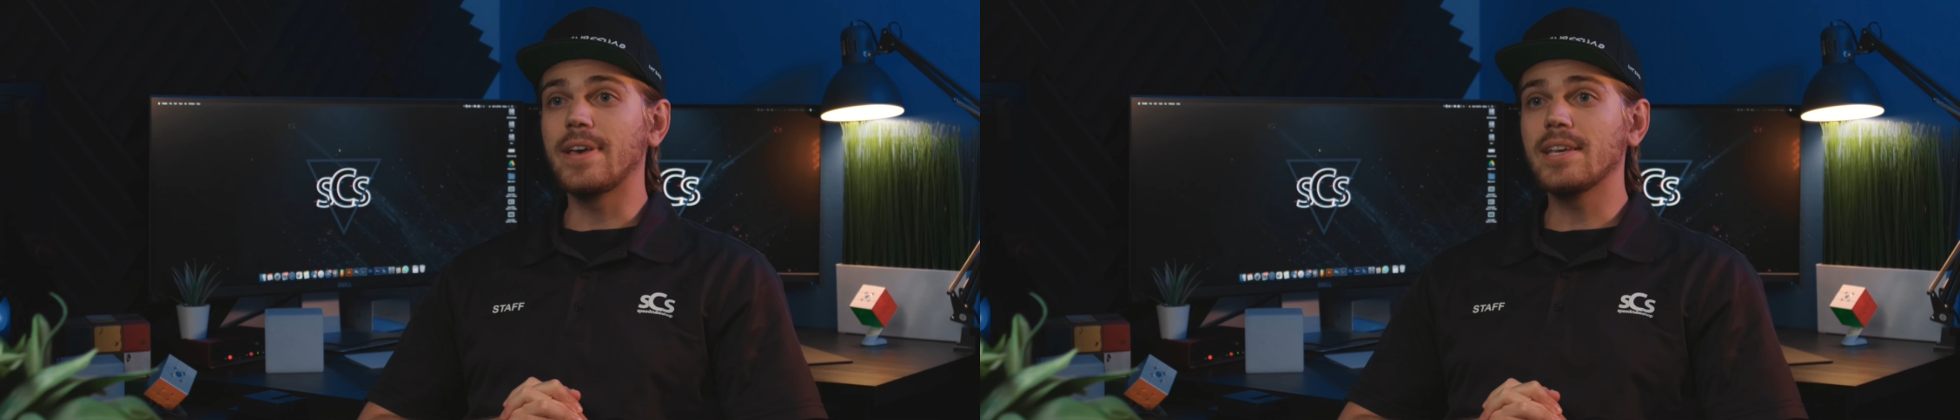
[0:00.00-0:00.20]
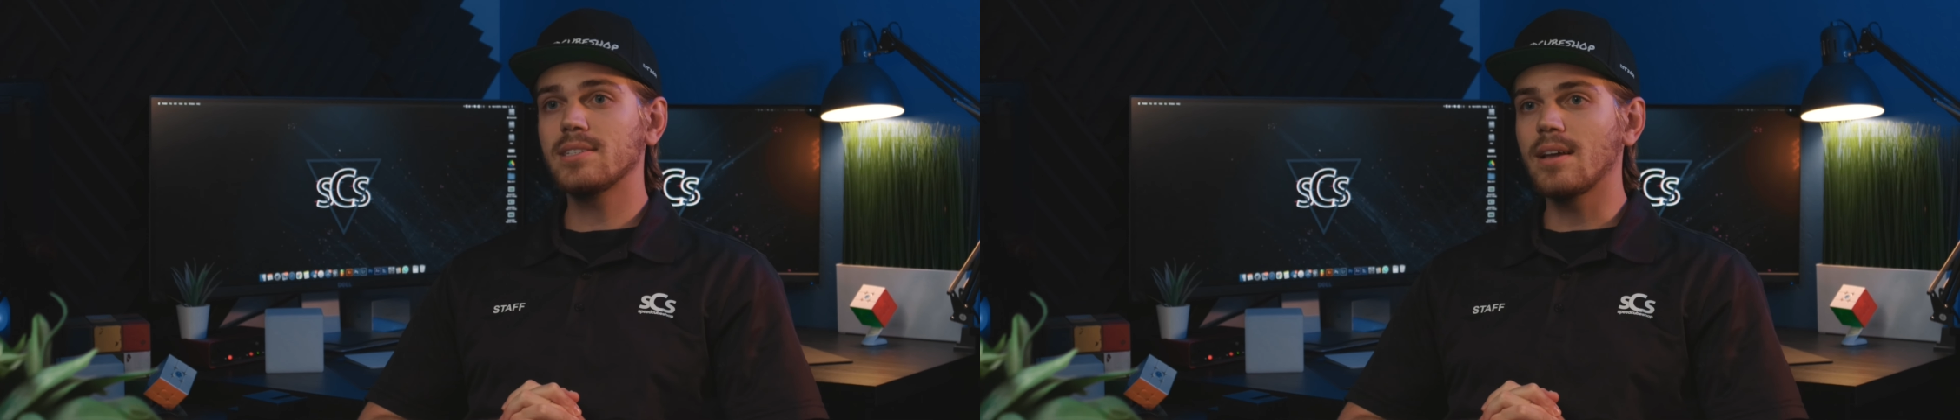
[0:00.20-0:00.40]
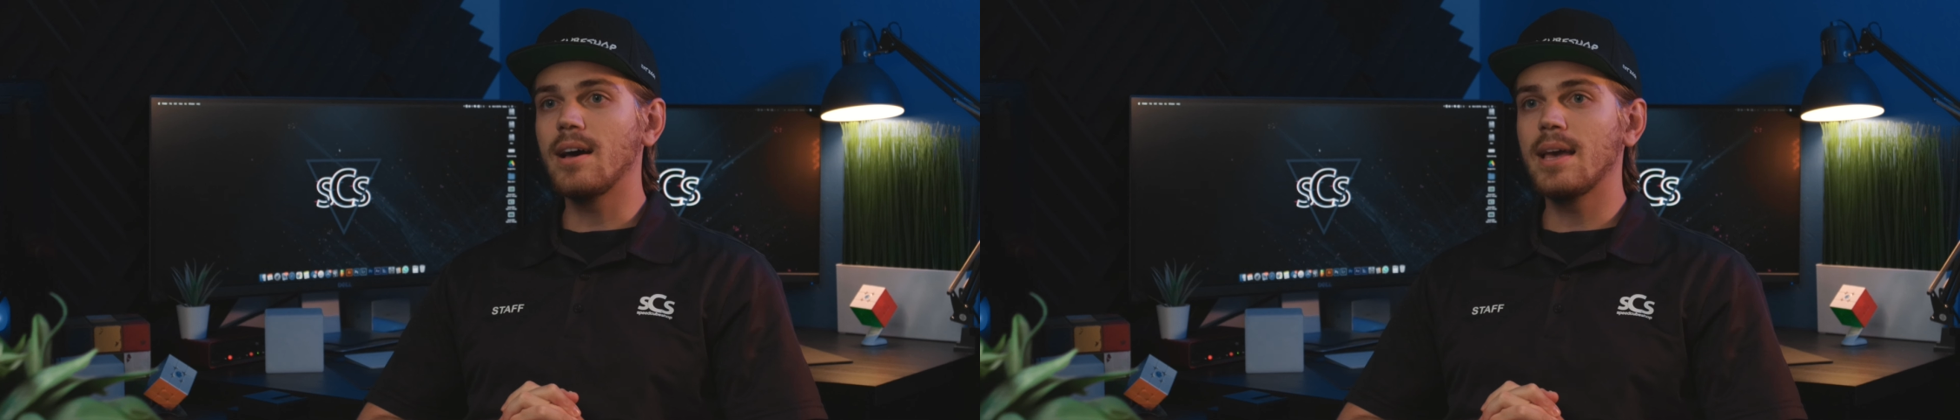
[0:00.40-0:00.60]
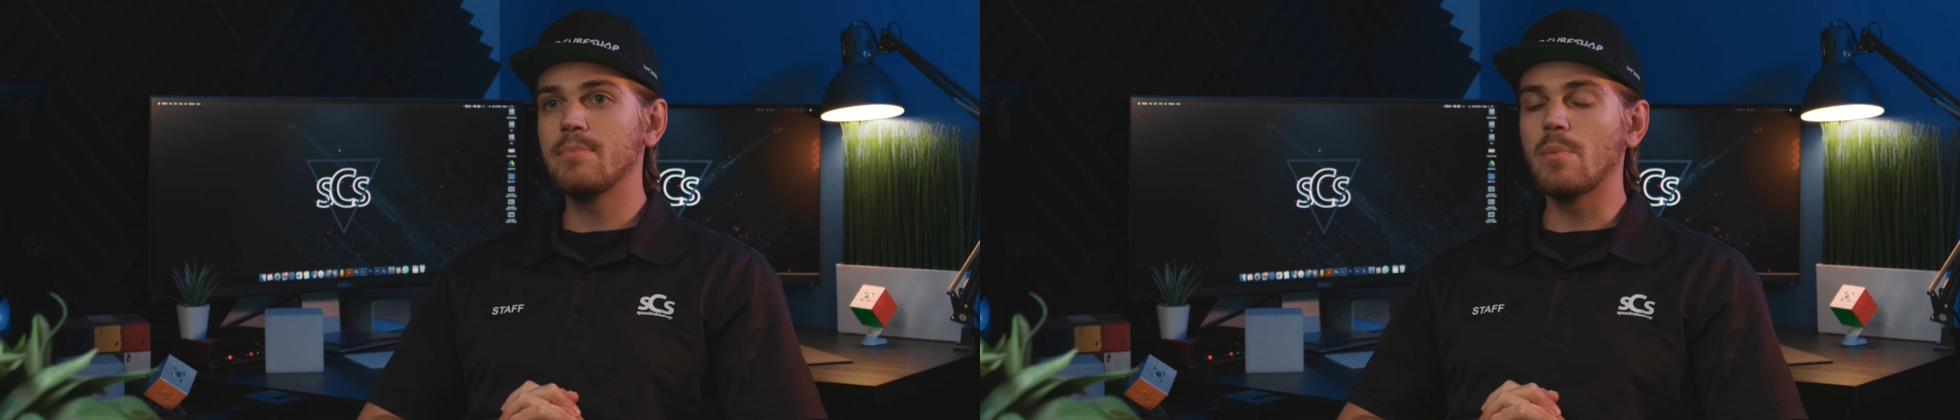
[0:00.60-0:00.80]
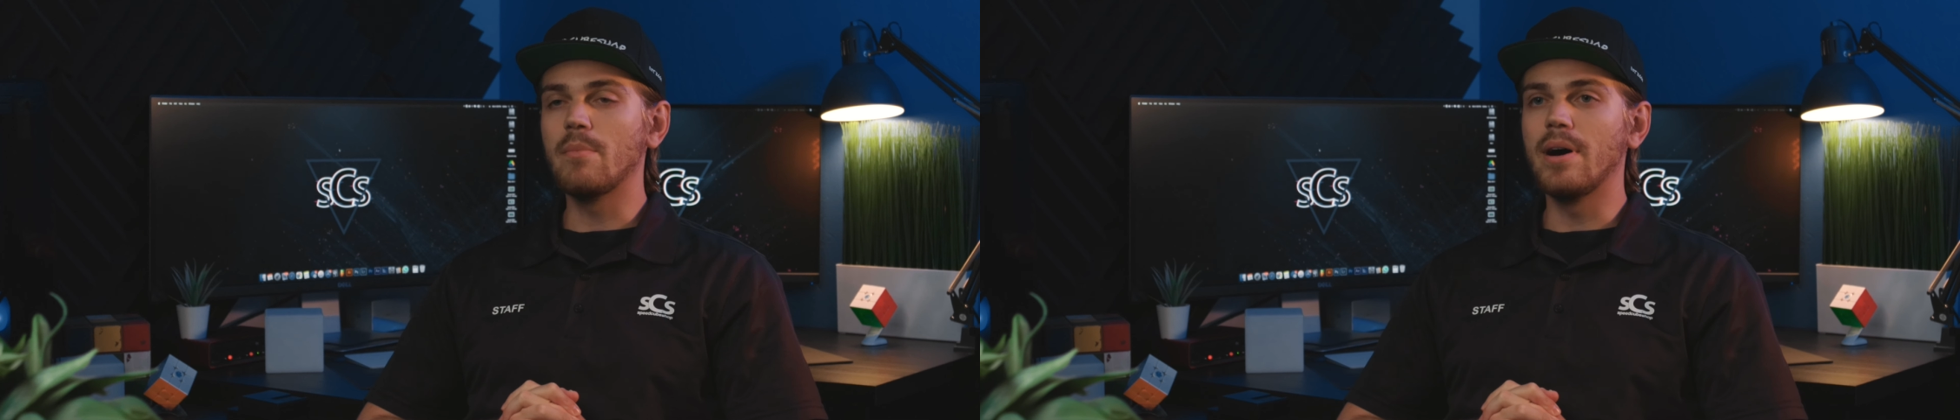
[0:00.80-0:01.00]

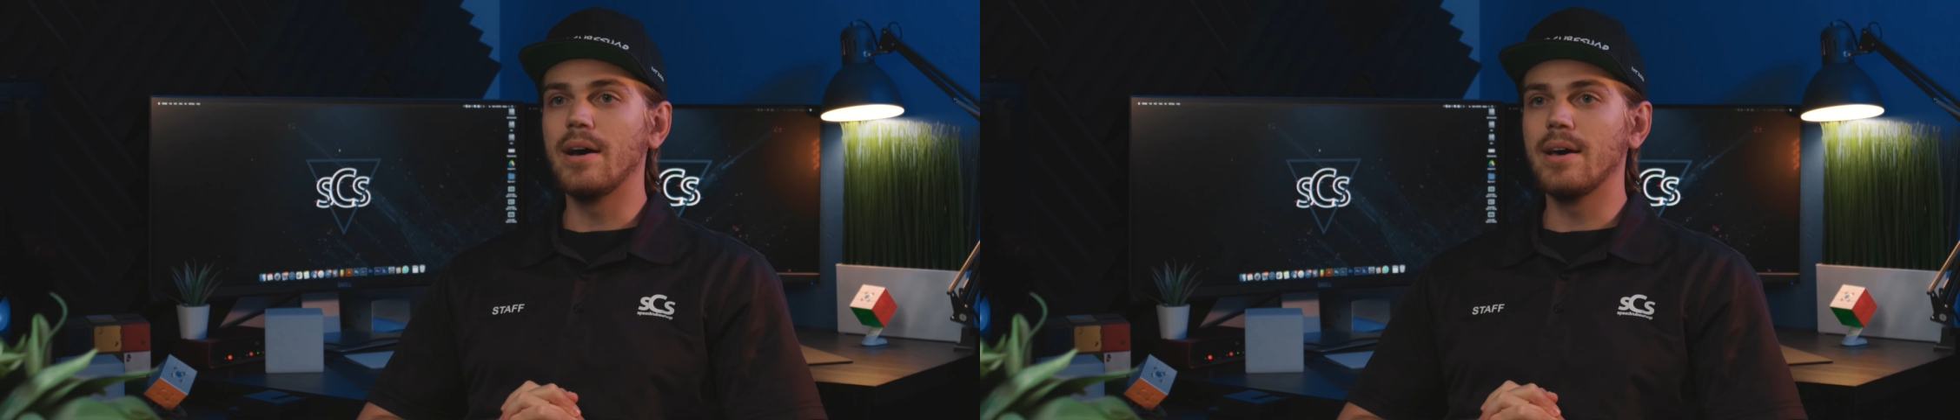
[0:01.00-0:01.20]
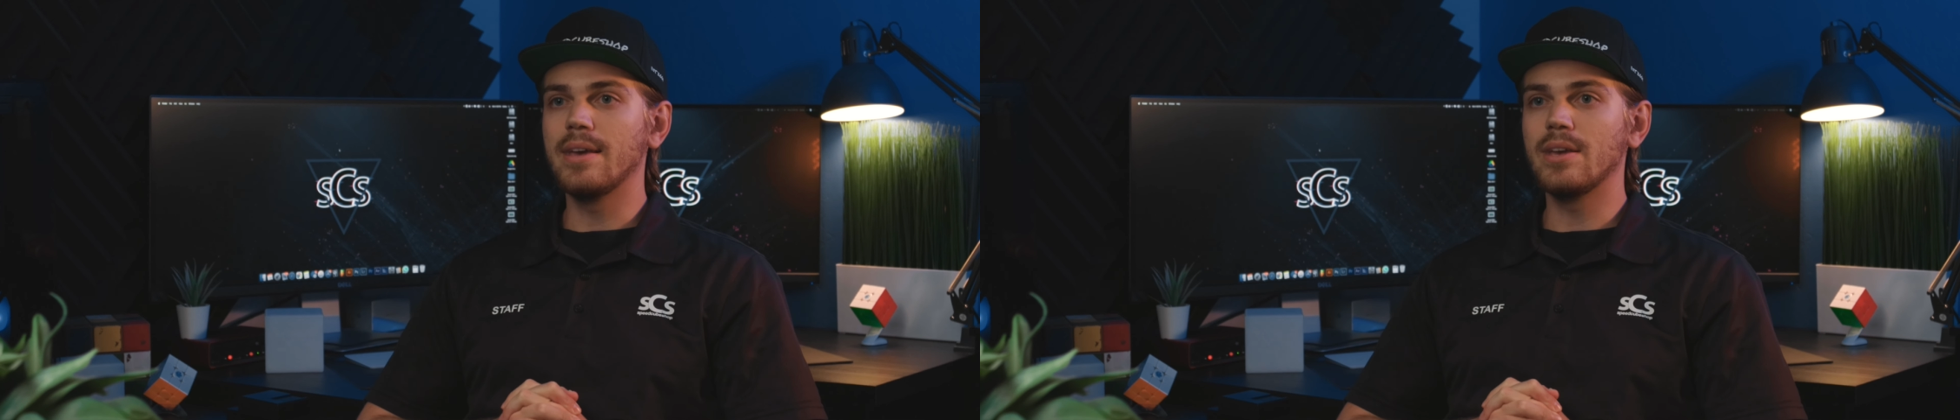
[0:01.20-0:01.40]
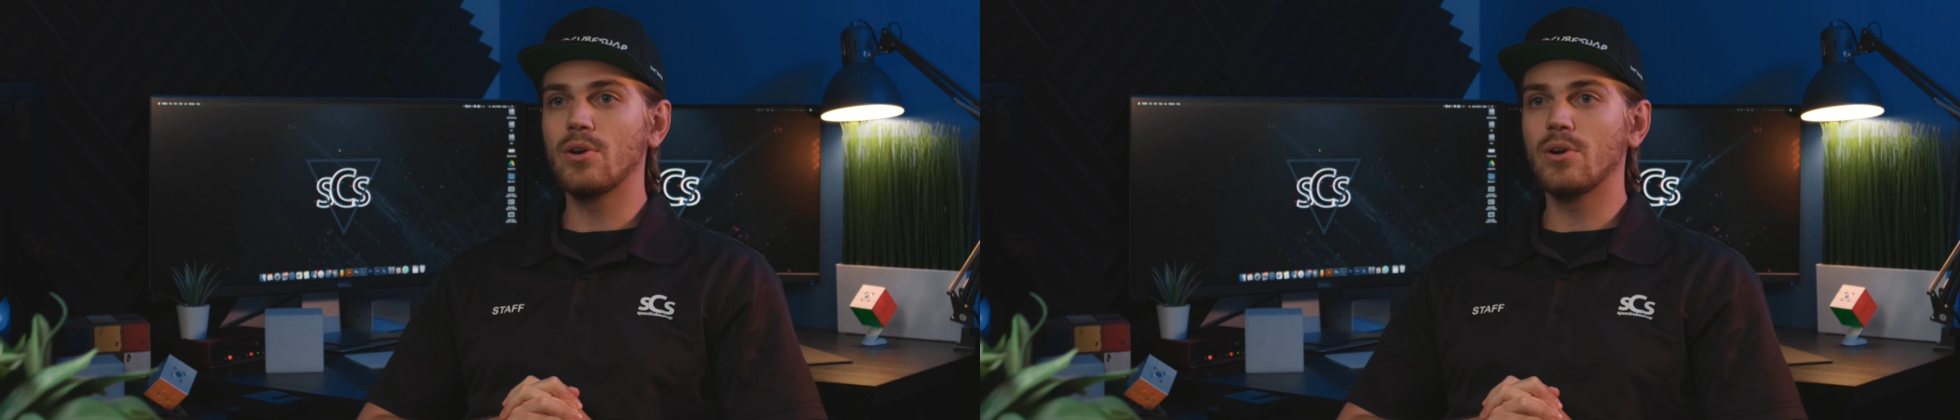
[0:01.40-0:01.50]
FaceTime my